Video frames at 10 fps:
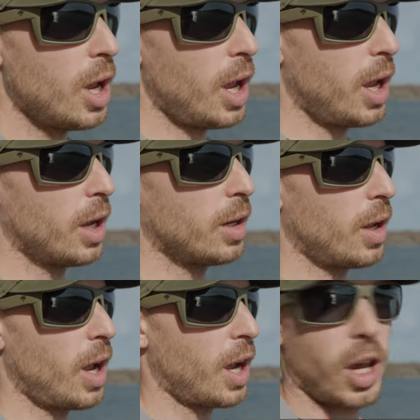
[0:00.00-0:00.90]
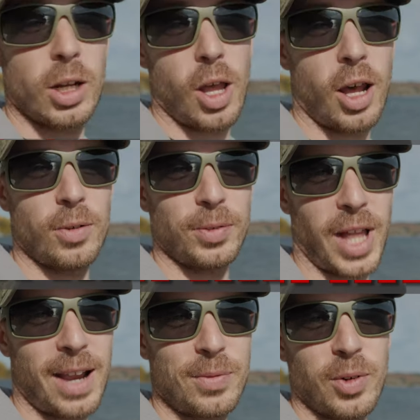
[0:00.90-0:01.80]
And I got a lot of
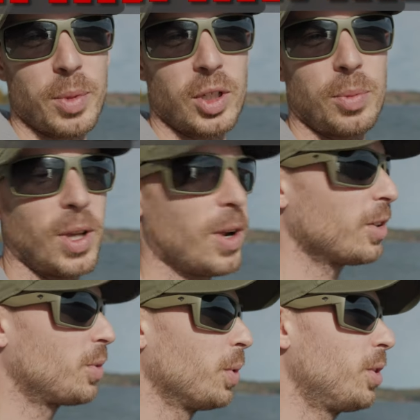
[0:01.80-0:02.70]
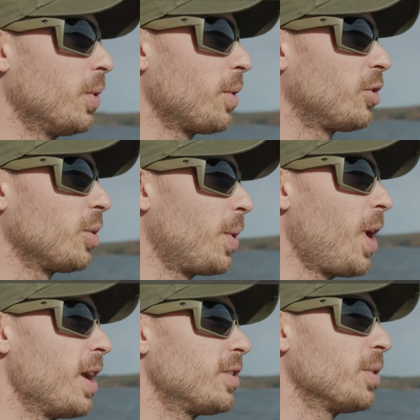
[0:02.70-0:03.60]
flack from it, to be honest with you, and I was
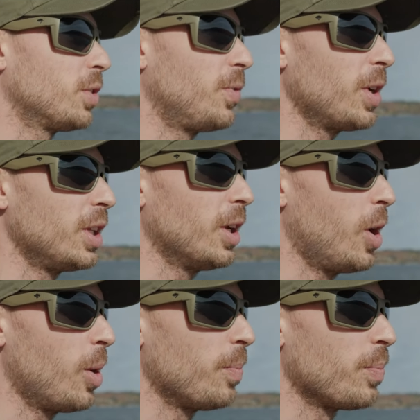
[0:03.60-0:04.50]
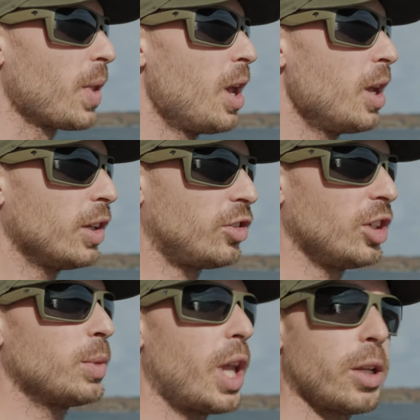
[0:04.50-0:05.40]
surprised. It was funny. Um, it
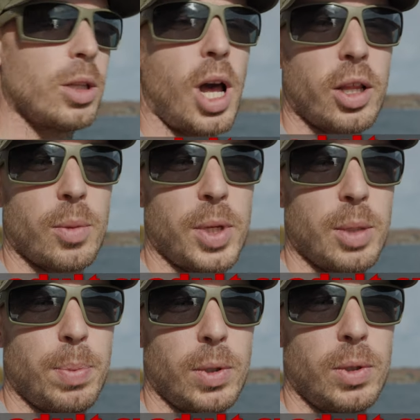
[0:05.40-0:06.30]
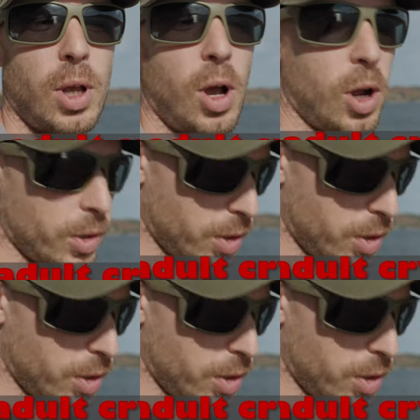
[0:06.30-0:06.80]
seemed like a lot of the people on